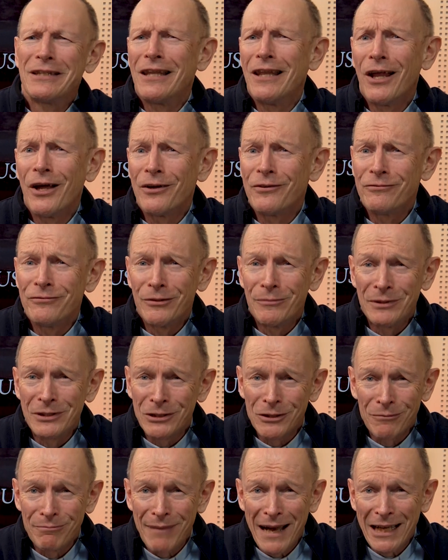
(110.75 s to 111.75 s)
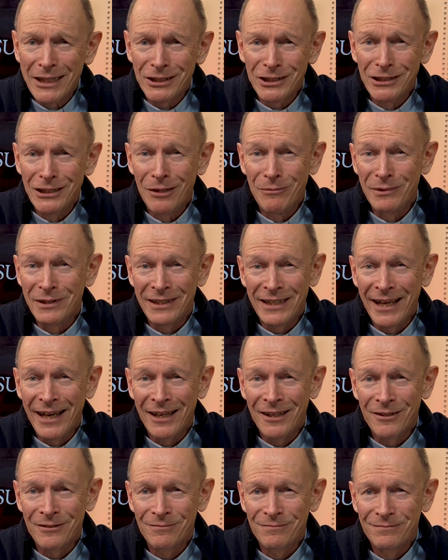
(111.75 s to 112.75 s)
love and with compassion and with
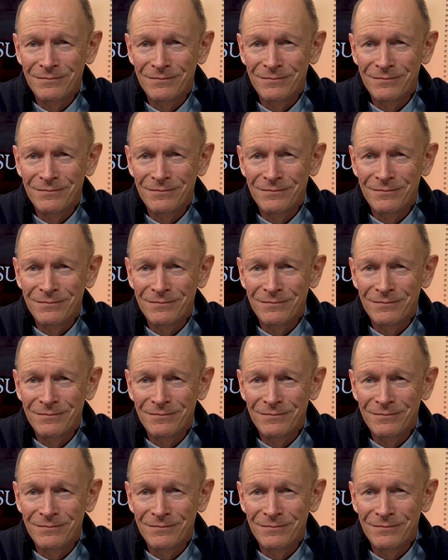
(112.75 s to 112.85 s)
care.